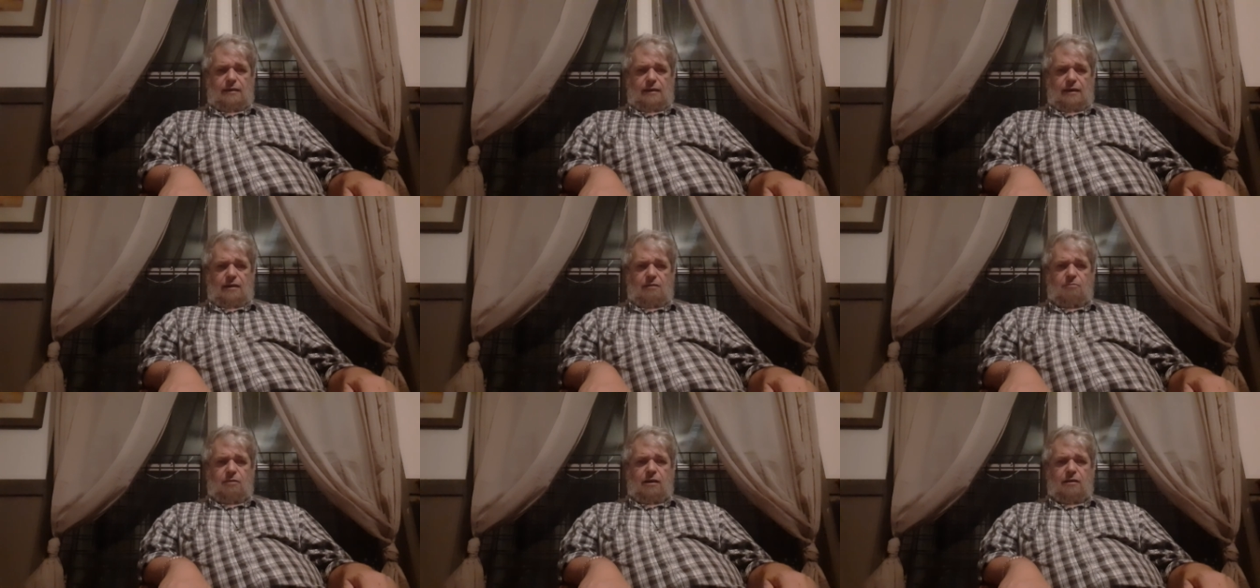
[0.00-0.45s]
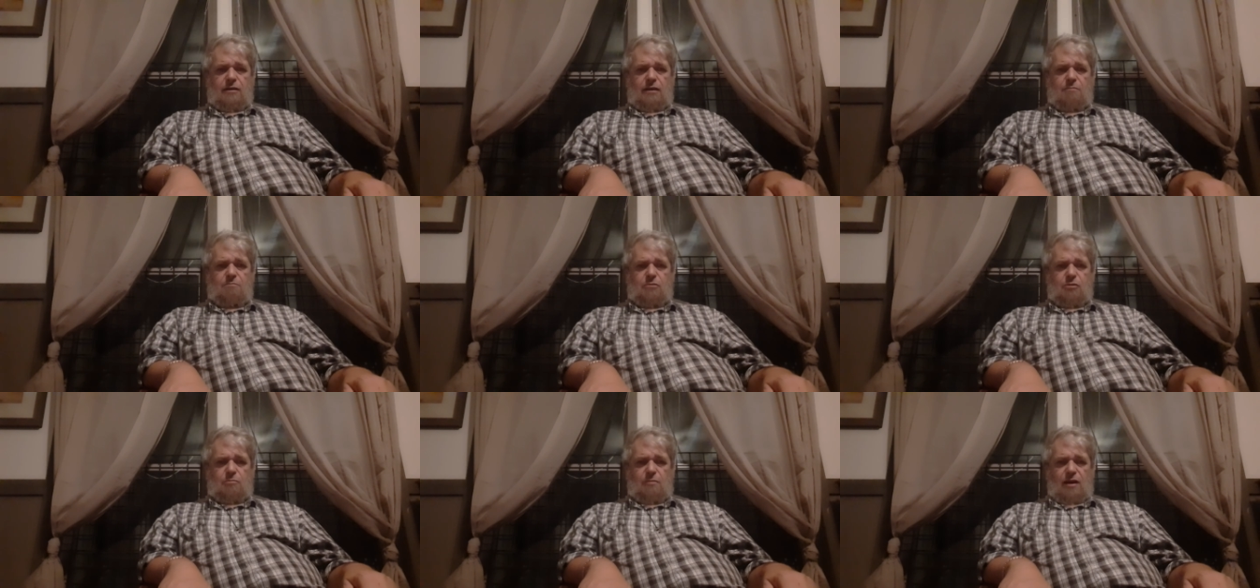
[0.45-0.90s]
I went
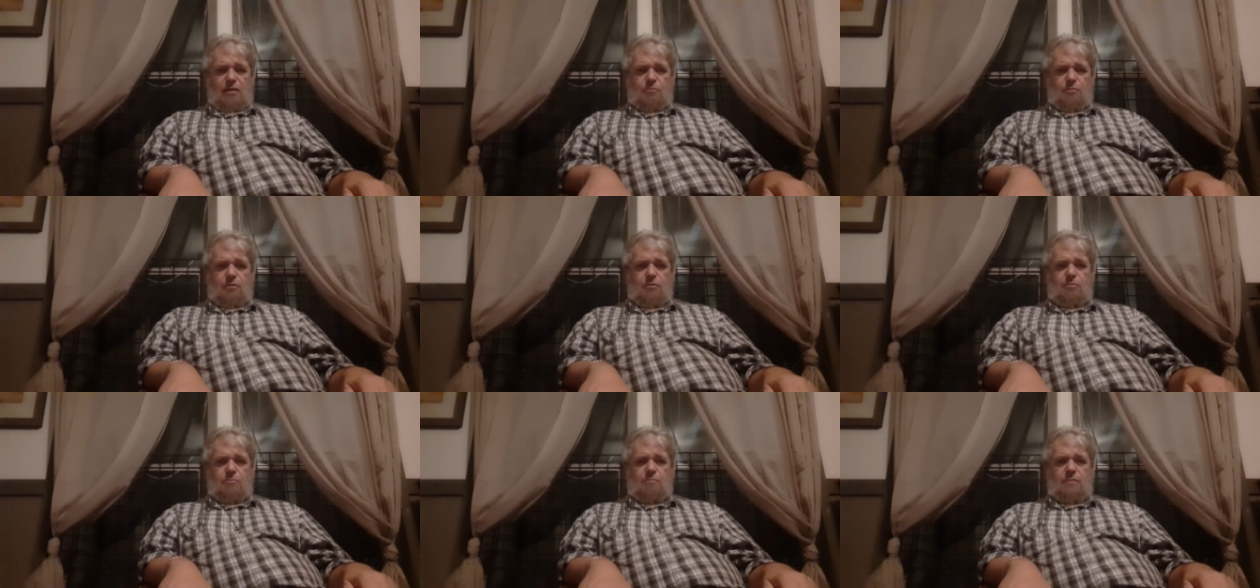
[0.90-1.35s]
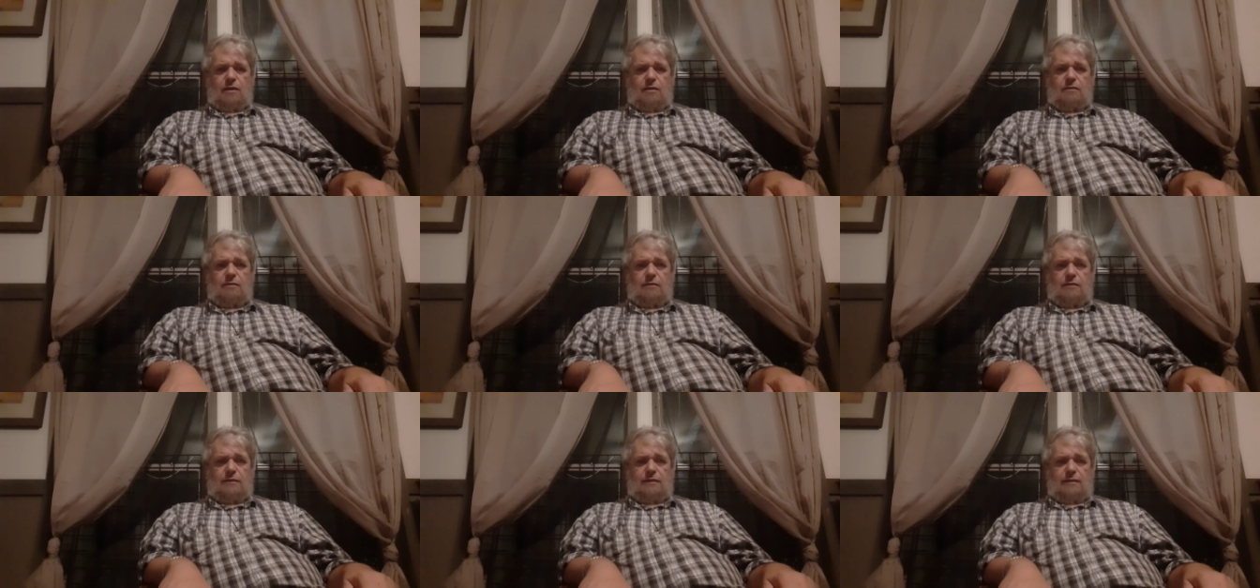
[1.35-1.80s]
up to my room
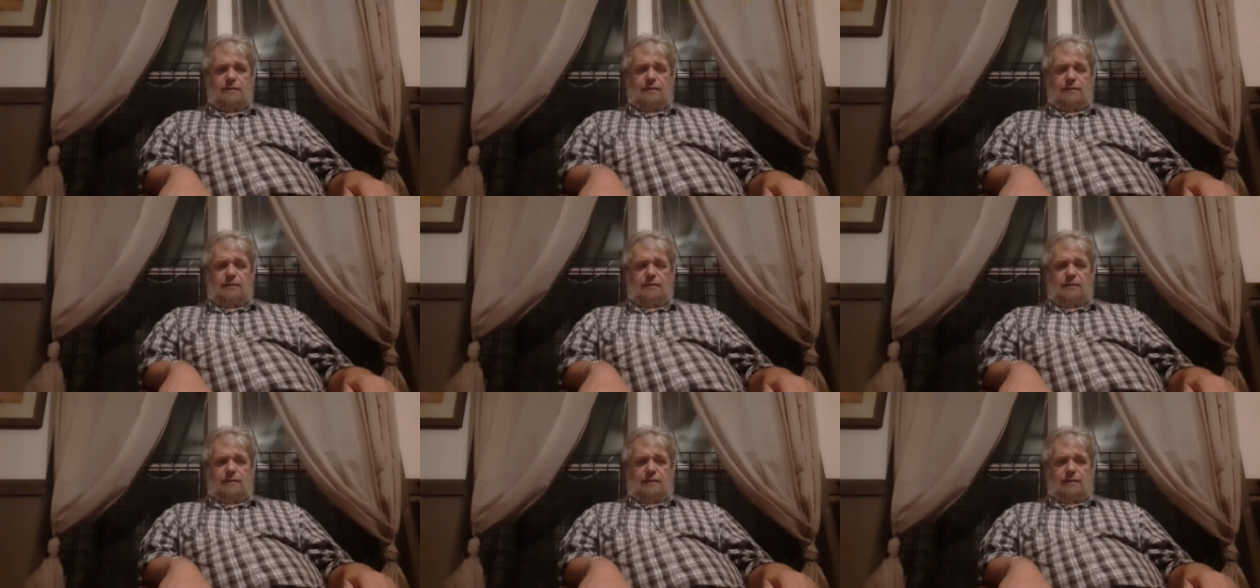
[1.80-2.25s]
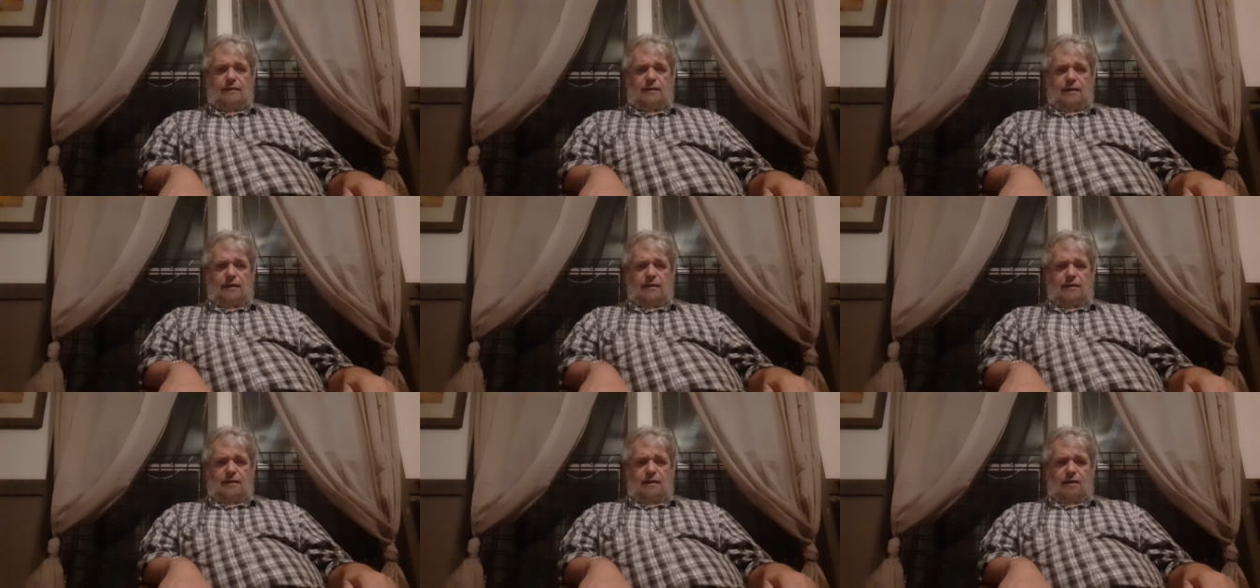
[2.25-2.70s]

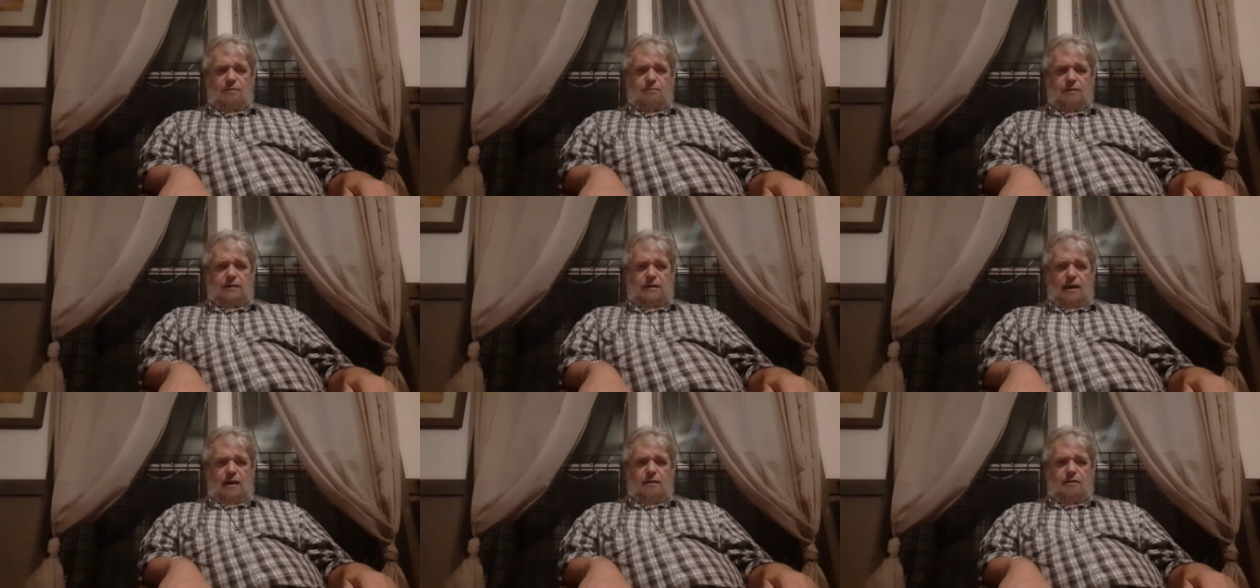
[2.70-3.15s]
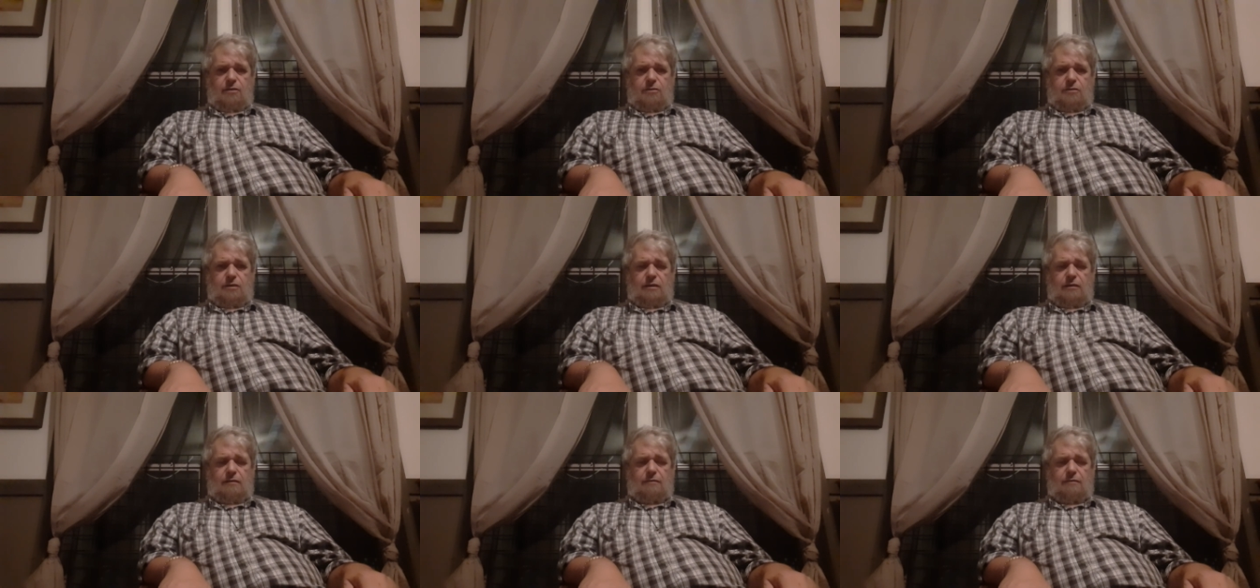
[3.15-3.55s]
and I retired.